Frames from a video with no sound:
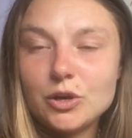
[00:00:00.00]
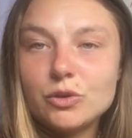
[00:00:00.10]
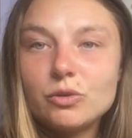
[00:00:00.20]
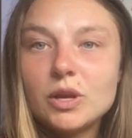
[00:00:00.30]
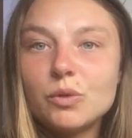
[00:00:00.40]

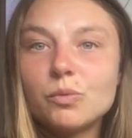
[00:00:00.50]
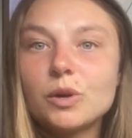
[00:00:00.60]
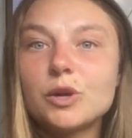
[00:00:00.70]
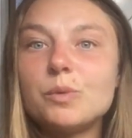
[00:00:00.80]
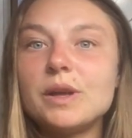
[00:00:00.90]
You can
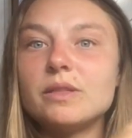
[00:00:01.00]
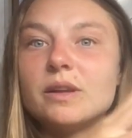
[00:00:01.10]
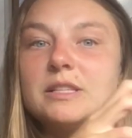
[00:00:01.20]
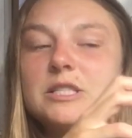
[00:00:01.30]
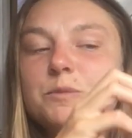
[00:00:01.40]
work with
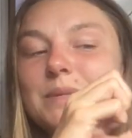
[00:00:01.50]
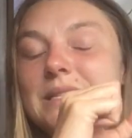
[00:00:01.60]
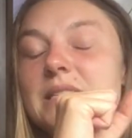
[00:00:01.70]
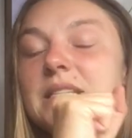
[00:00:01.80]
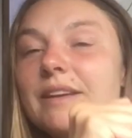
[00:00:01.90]

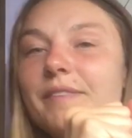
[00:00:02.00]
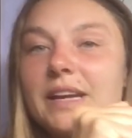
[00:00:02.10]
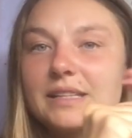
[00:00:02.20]
specific